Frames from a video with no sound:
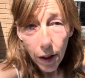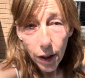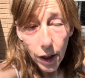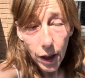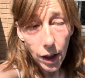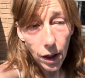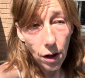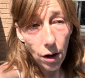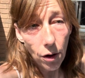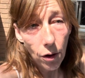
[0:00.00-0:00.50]

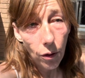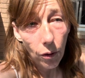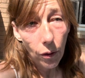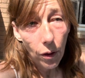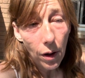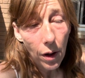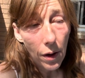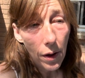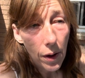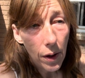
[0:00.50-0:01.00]

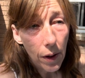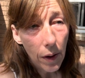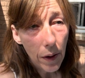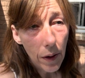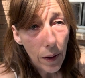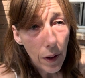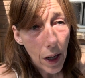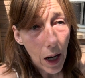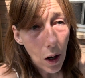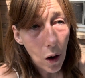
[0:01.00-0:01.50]

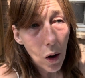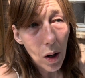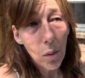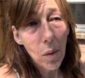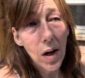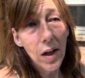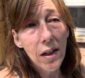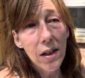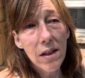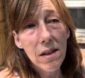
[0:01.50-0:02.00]
I
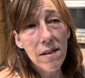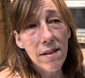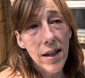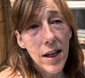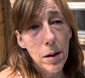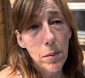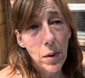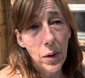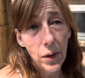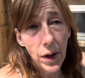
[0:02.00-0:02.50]
wanted to say
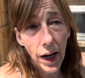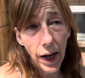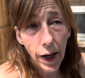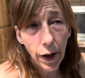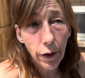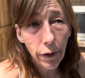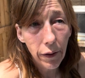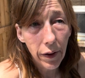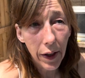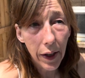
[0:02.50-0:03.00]
about
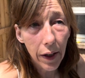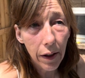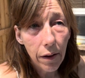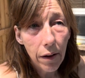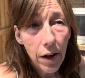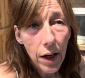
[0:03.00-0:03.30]
Harry,